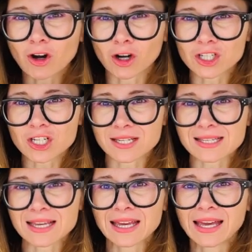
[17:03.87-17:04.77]

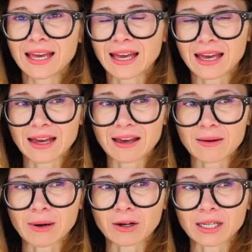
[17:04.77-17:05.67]
conscious
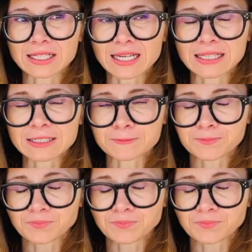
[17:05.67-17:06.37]
about it, and